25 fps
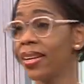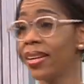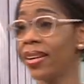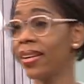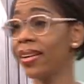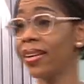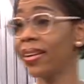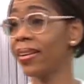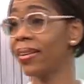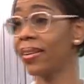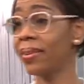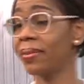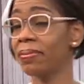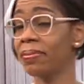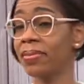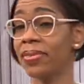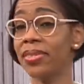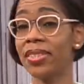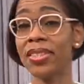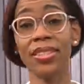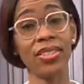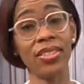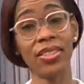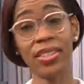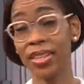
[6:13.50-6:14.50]
Um,
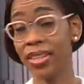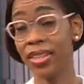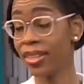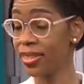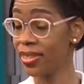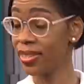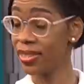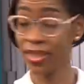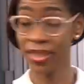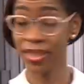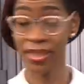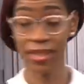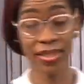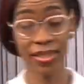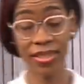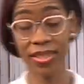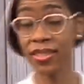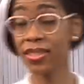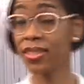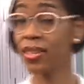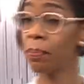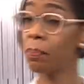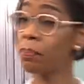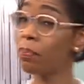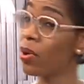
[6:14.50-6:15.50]
T J, take it. This is
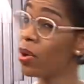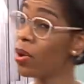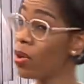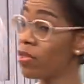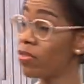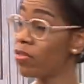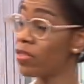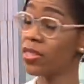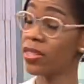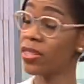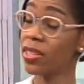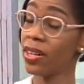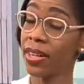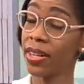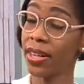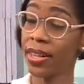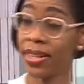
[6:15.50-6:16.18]
a powerful song,